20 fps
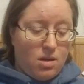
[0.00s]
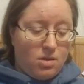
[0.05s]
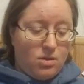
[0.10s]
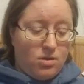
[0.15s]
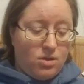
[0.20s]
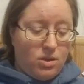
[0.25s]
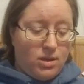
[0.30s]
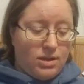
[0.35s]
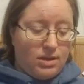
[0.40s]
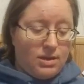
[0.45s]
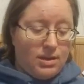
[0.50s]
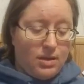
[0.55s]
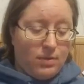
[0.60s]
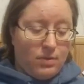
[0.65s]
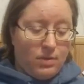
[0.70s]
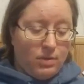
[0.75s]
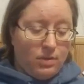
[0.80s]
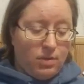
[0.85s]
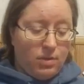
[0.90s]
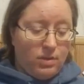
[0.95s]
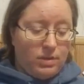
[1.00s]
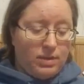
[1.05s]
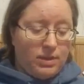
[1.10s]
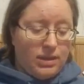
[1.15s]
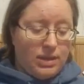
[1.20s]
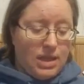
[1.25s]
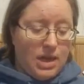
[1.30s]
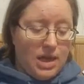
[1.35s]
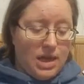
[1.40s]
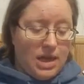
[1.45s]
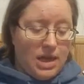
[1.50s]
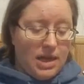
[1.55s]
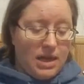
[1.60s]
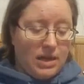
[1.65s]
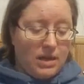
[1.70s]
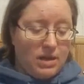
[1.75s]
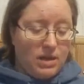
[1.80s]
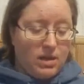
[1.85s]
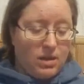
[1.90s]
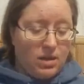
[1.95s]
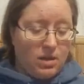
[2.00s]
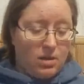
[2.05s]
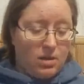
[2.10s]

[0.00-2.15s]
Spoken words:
so you can see what it looks like.